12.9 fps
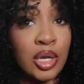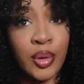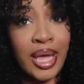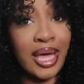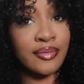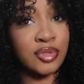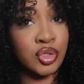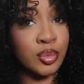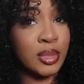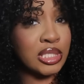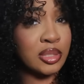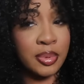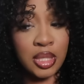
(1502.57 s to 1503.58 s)
don't have too
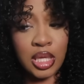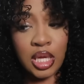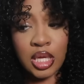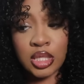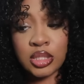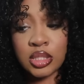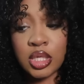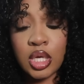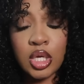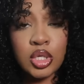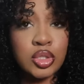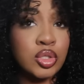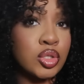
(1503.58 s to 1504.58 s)
much planned,
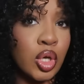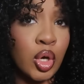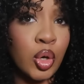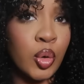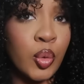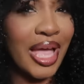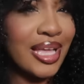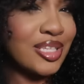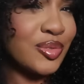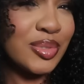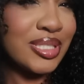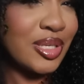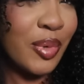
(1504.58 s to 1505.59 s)
so I
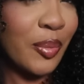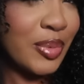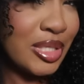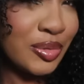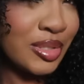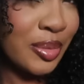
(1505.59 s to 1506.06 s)
guess we'll see what we do